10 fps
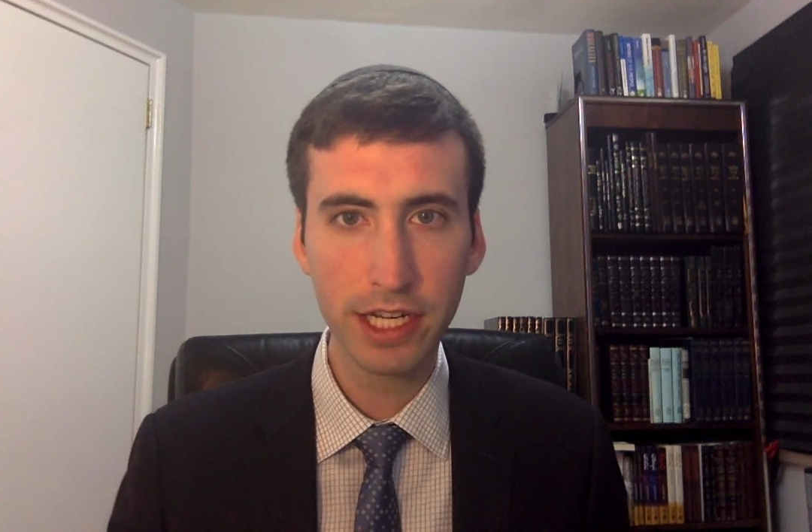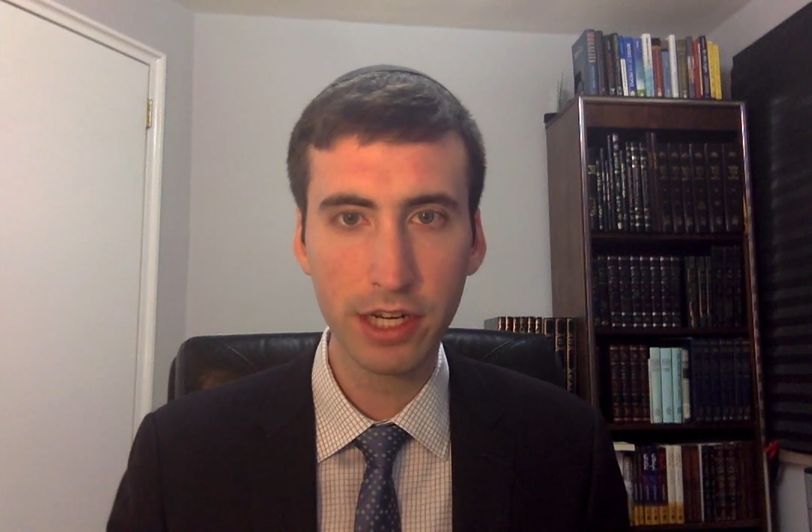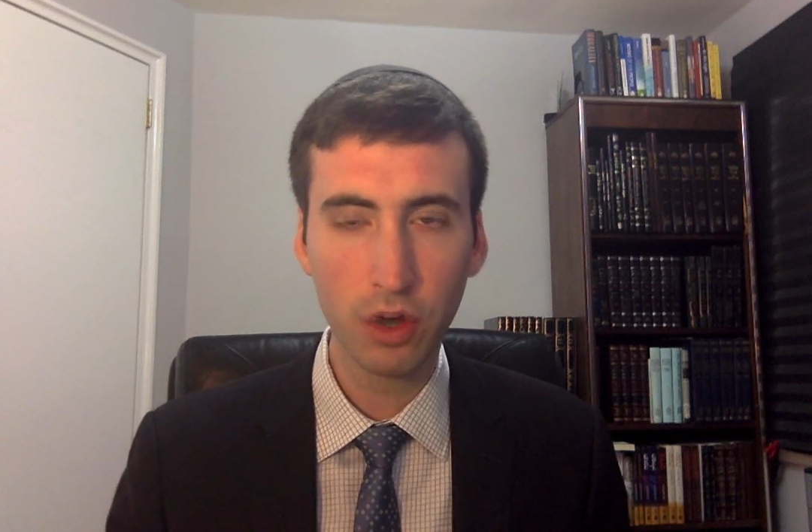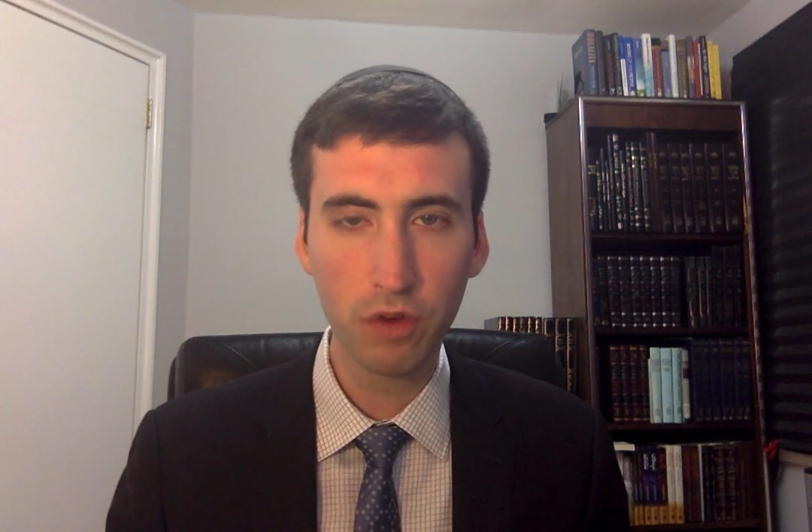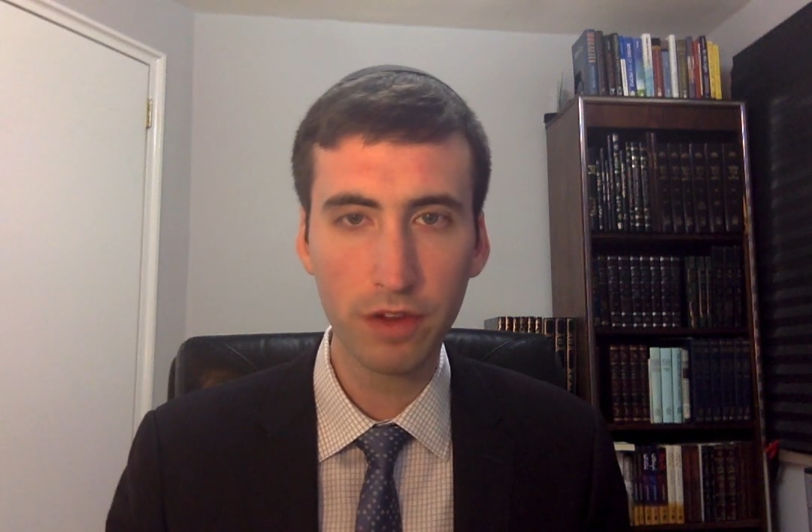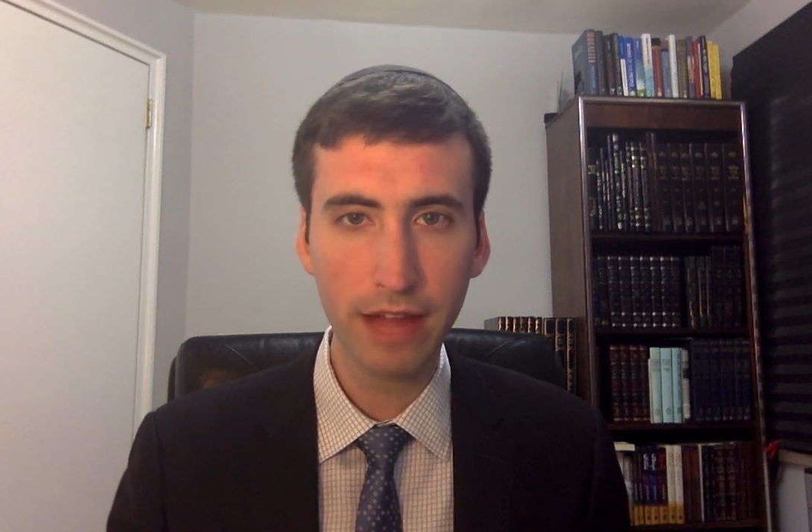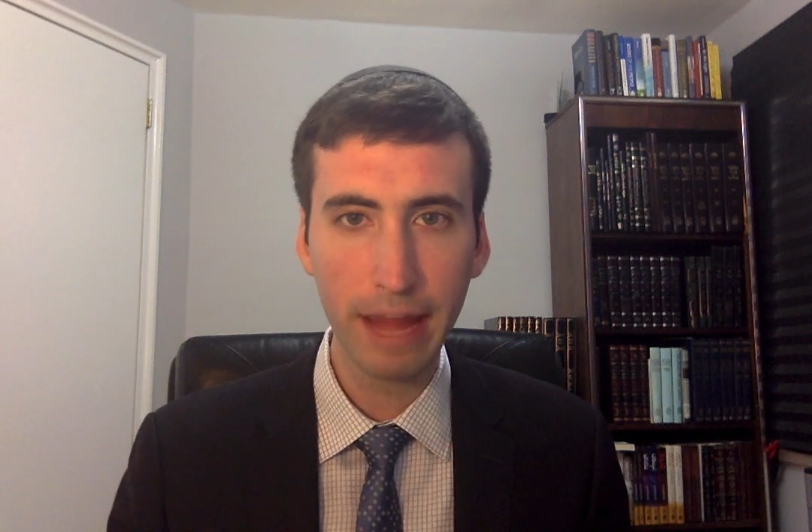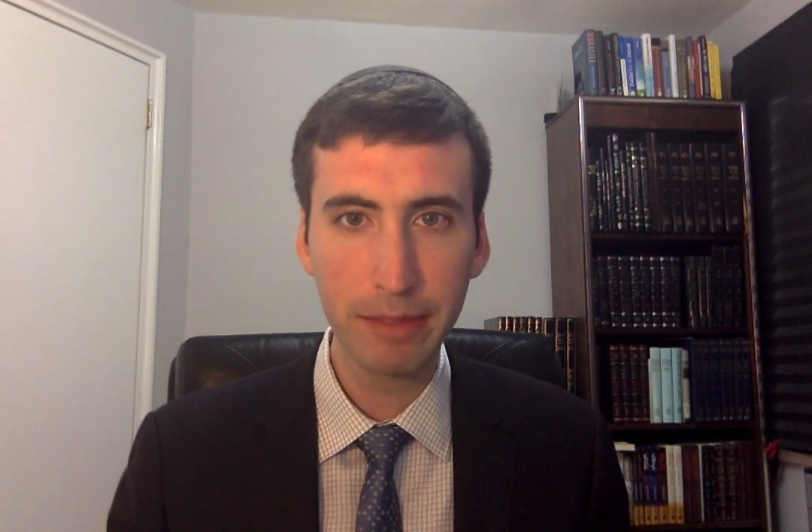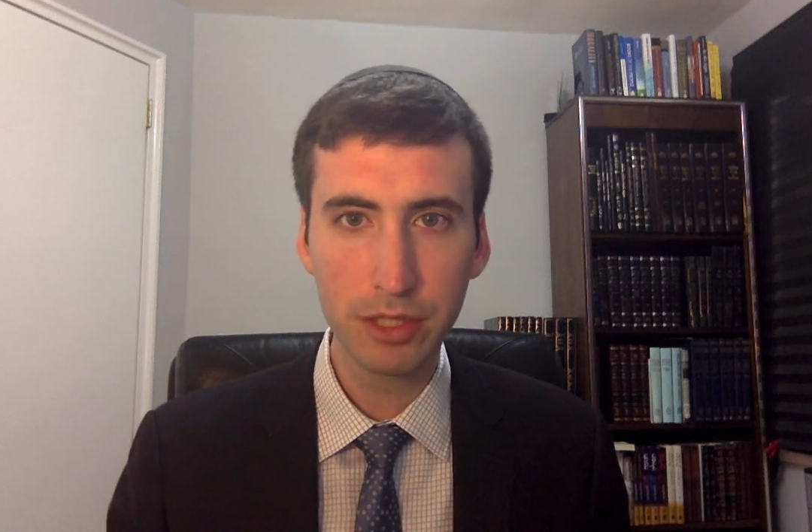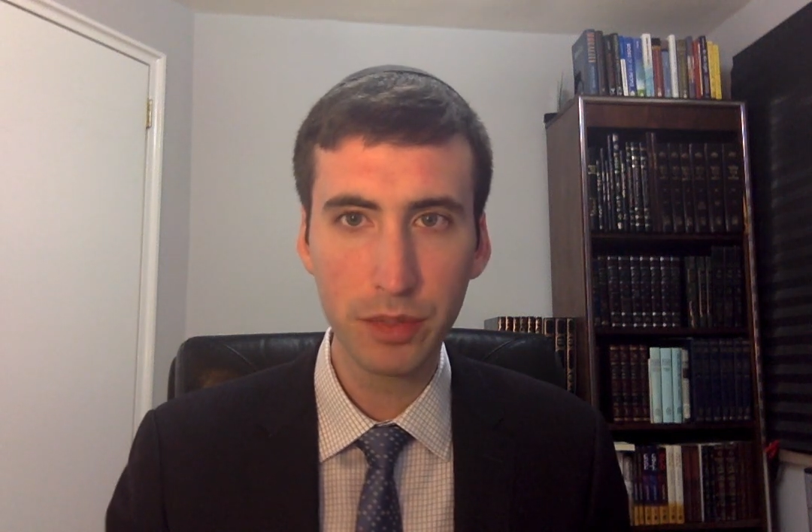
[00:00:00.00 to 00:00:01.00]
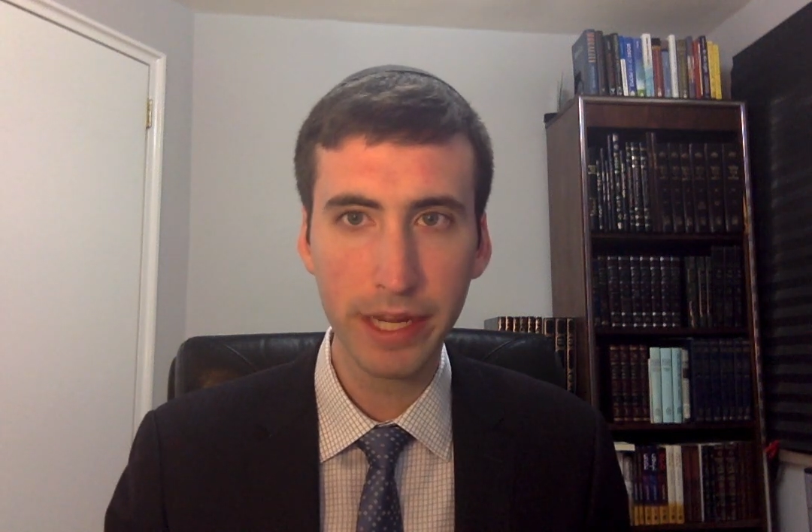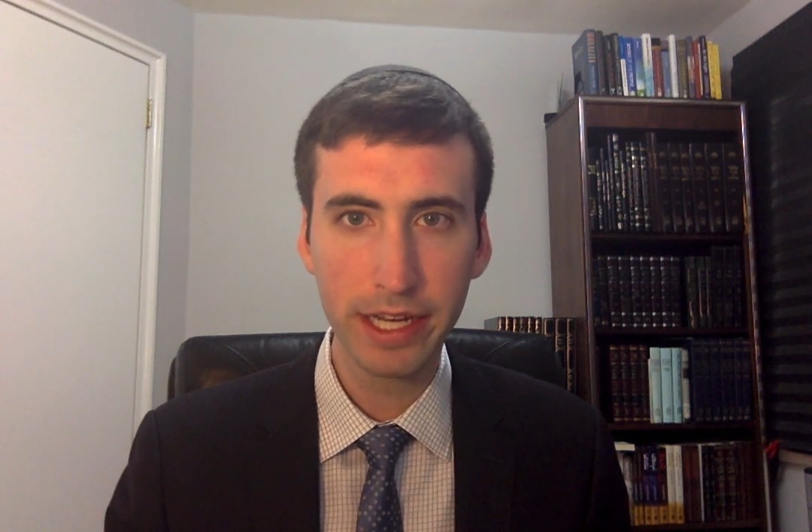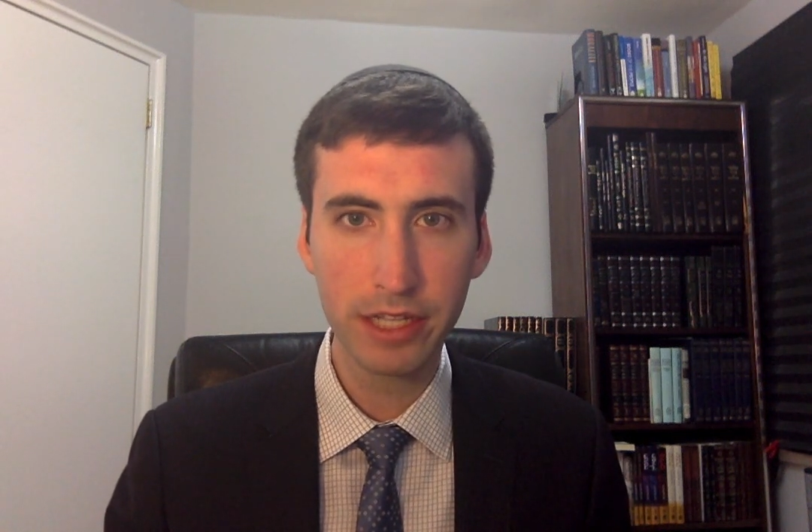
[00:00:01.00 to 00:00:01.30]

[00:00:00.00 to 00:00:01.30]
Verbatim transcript: and overlap between